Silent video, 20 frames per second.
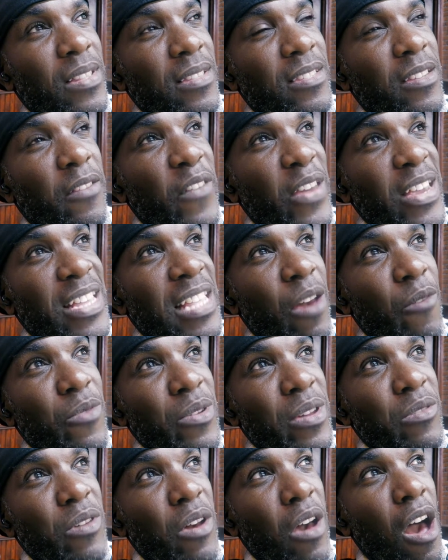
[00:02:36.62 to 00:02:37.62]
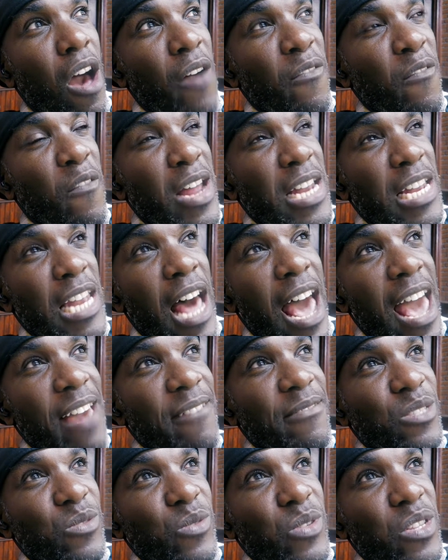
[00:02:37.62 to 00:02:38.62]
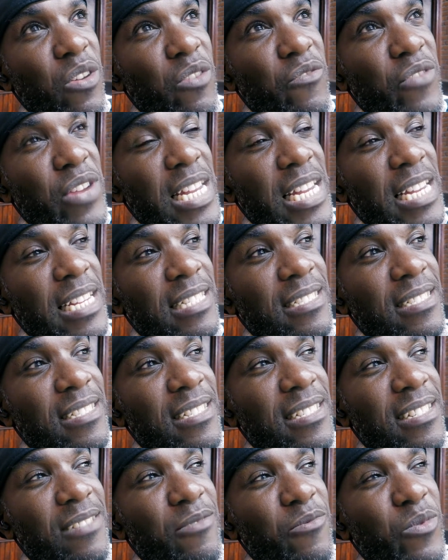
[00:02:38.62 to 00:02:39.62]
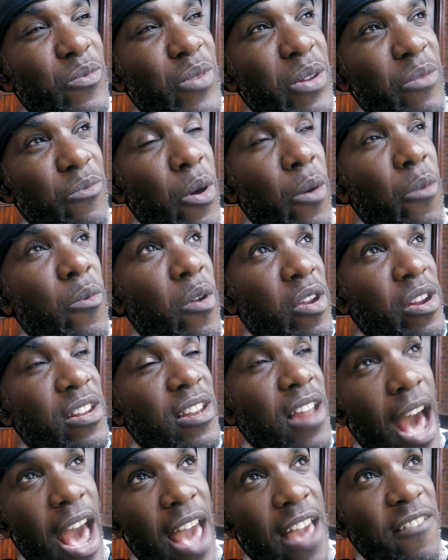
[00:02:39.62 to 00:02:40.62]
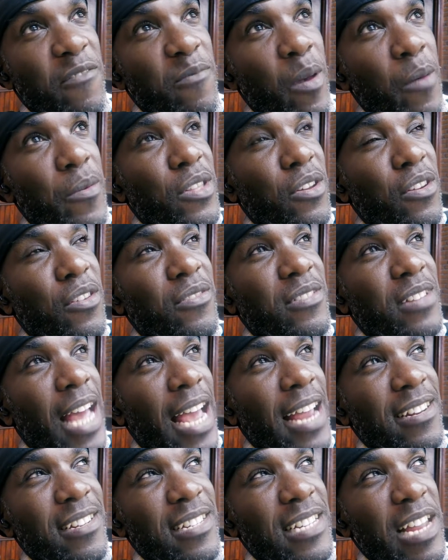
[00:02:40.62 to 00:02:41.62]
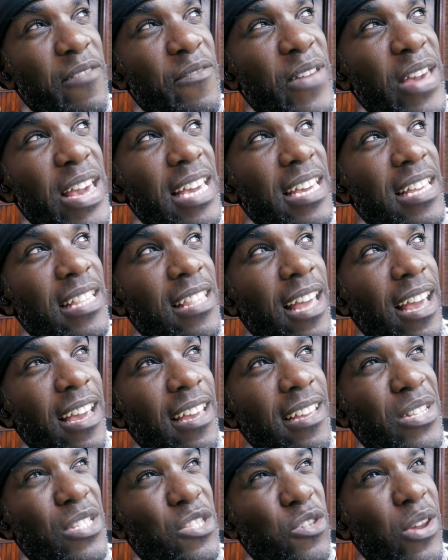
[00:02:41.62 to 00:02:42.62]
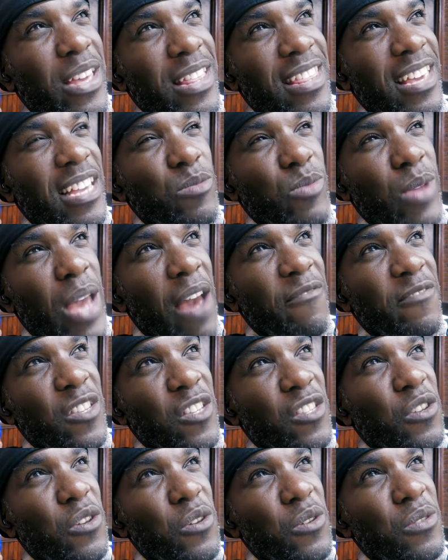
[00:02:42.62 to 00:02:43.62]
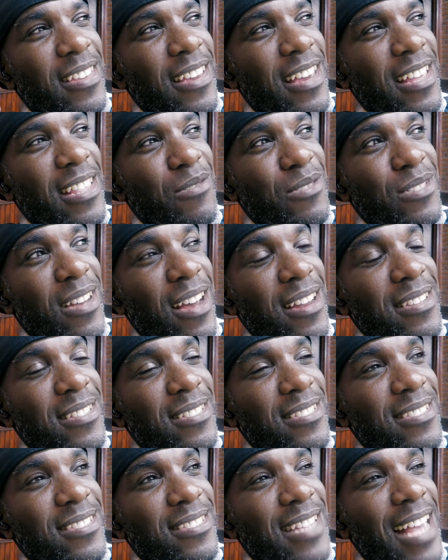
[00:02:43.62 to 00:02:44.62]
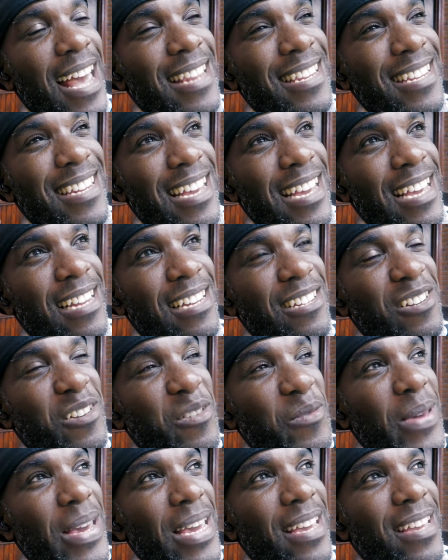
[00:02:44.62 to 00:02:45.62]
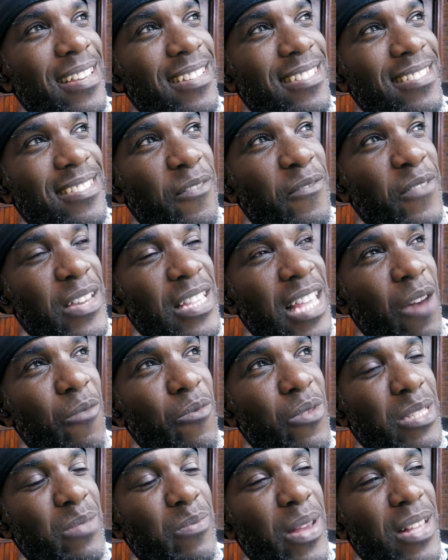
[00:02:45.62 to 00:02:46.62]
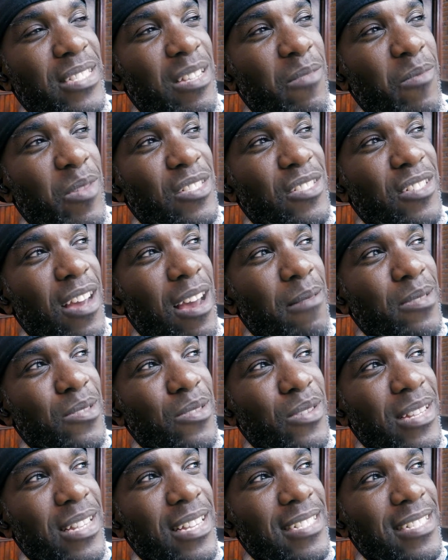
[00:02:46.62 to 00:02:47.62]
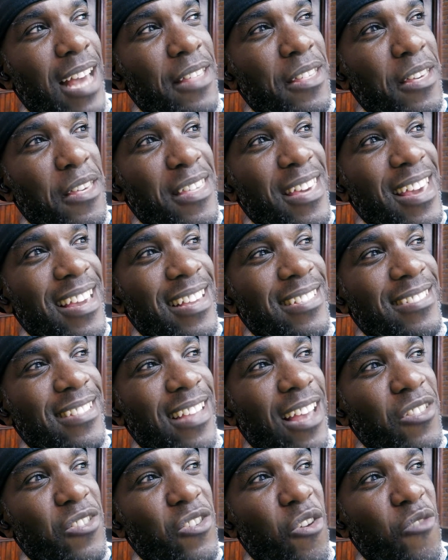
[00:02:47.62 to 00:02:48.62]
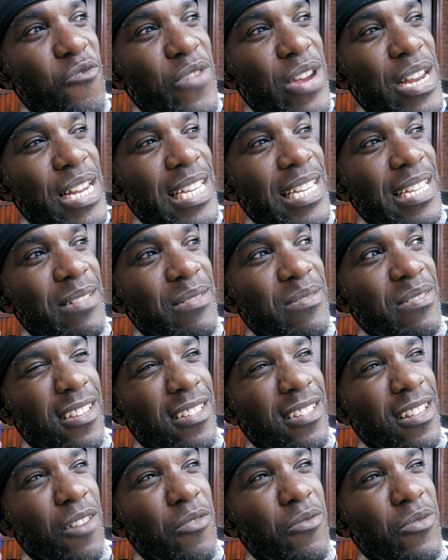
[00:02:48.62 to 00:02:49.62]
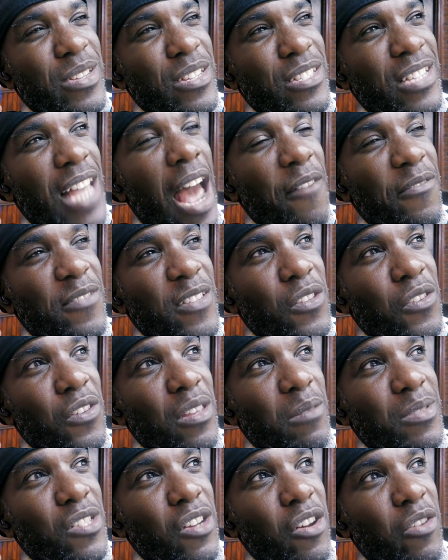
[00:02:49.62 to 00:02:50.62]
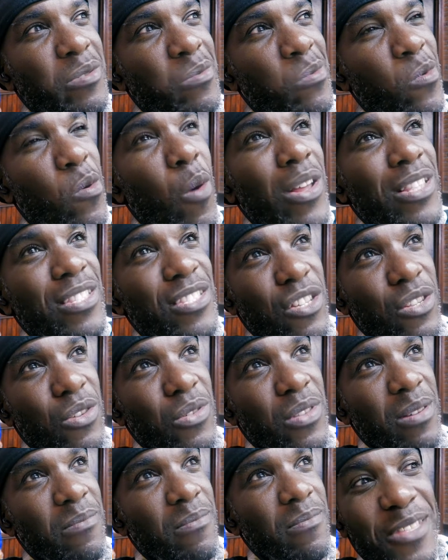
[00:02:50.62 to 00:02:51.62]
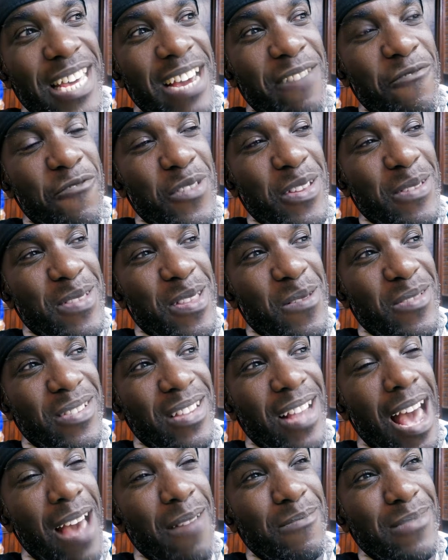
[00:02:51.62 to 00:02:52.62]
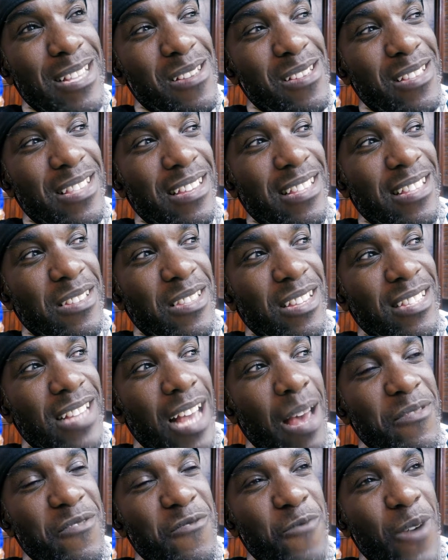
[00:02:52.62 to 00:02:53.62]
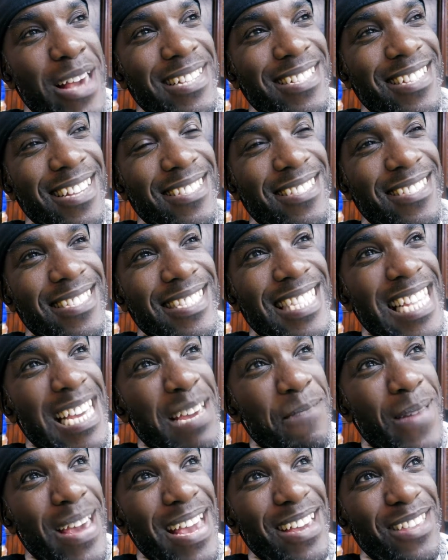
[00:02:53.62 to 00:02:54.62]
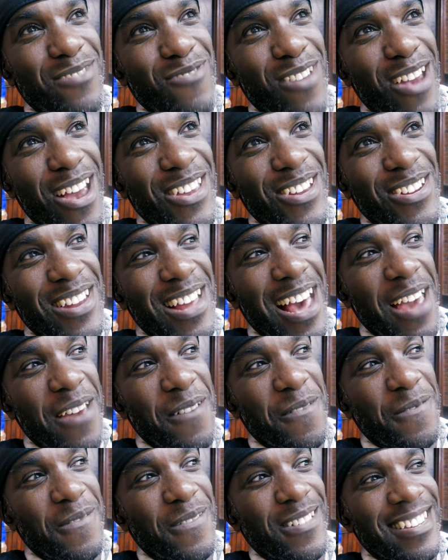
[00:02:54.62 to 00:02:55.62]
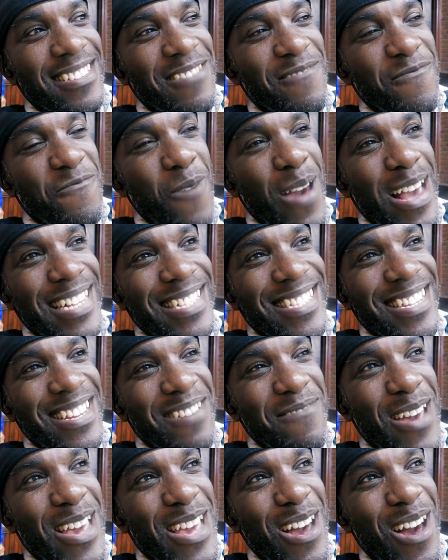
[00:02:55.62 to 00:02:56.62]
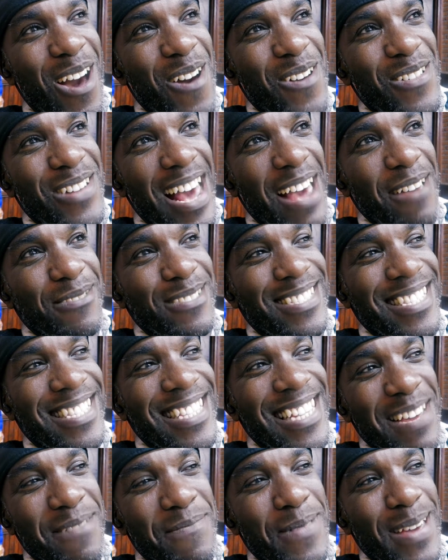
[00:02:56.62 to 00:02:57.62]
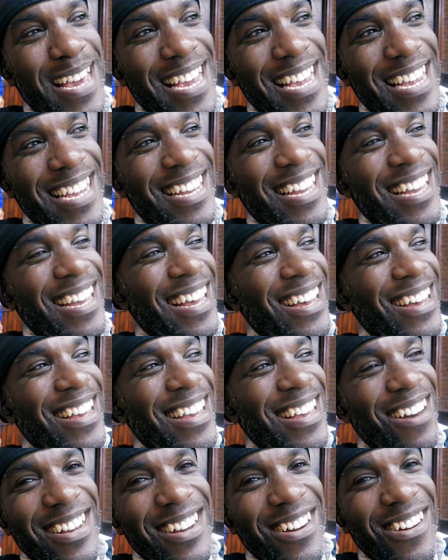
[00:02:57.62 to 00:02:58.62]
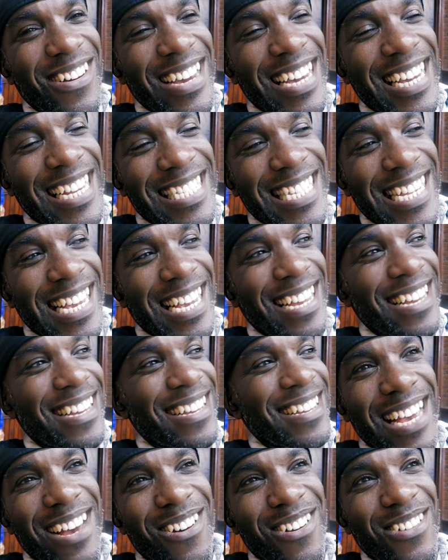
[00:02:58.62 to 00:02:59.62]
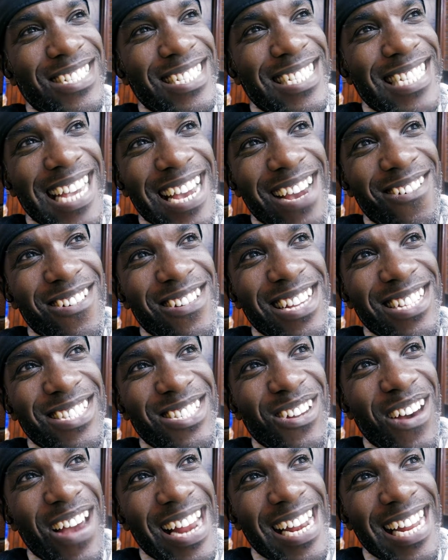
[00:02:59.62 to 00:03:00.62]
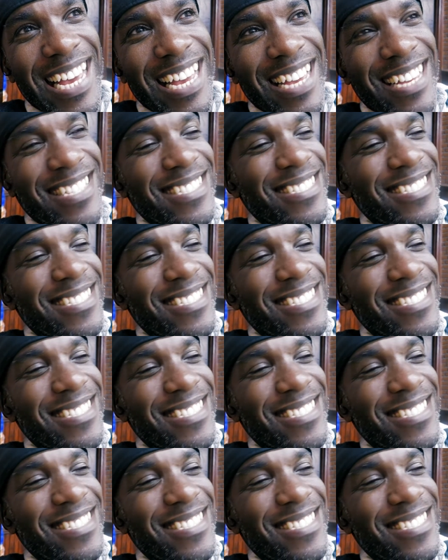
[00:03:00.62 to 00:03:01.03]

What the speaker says: to think that half of our lives we're not really, we're alive, but we're not like living, like doing things we have to do. And it was kind of saddening a little bit to think that we spend so much time doing these other things that are not really, you know, we just have to do them. It's not because we want to do them. Think of all the time you've wasted sleeping throughout your life. You've wasted away your whole life sleeping or eating or sitting on the toilet.